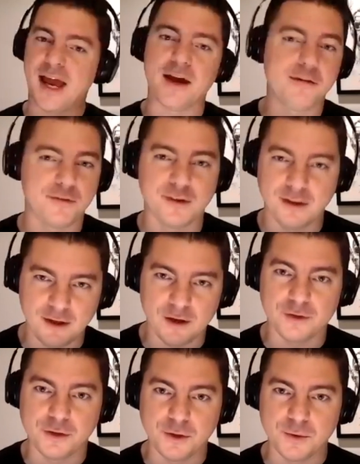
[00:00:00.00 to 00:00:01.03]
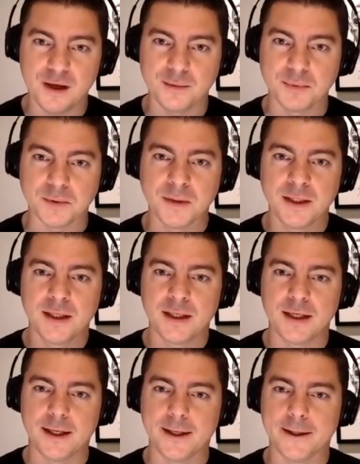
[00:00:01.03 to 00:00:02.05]
heavily on the new album.
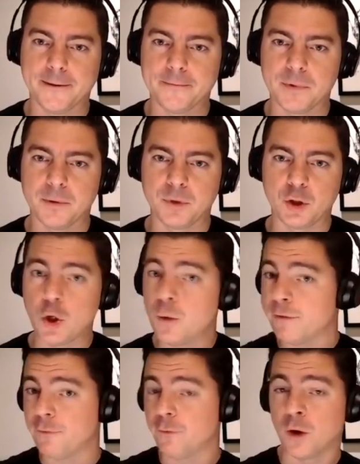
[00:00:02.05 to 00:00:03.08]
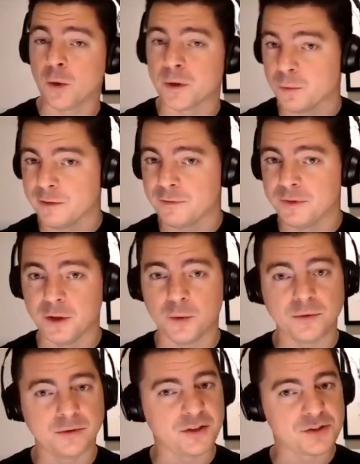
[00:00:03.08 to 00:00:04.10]
But going forward with, you
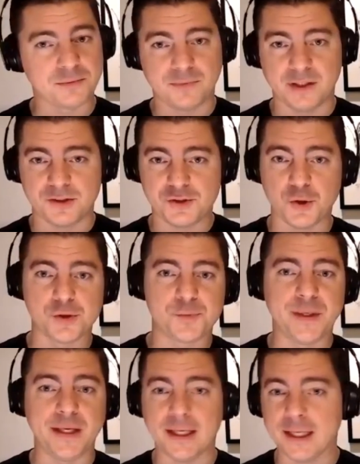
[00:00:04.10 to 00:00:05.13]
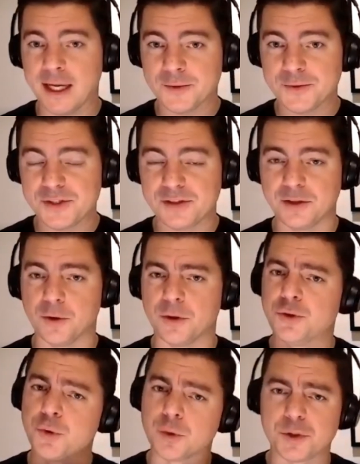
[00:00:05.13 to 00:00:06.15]
know, there's shows being announced, you know, a
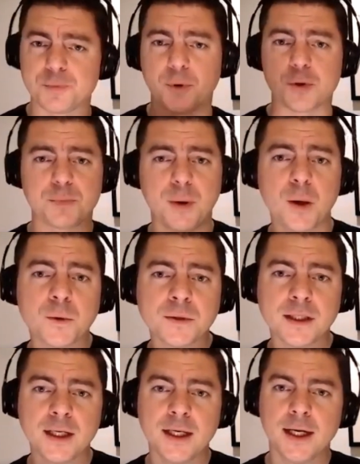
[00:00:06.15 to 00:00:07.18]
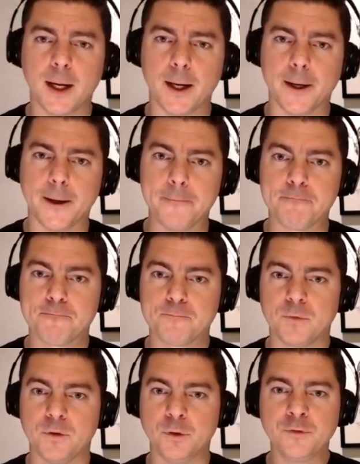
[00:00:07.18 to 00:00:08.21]
tour was postponed.
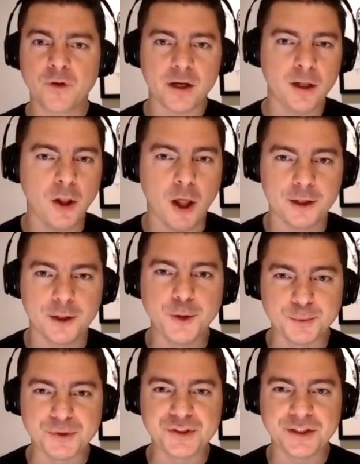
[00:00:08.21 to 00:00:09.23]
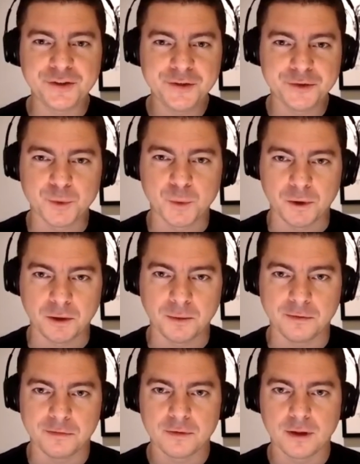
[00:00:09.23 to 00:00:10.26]
You've got a lot of new material to work
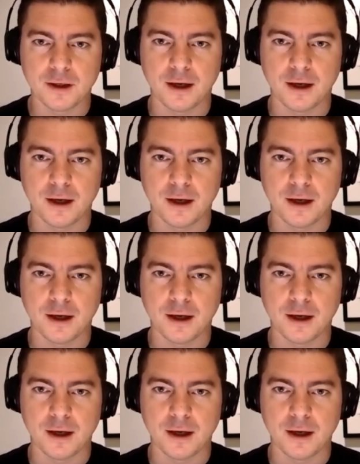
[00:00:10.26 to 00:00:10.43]
with.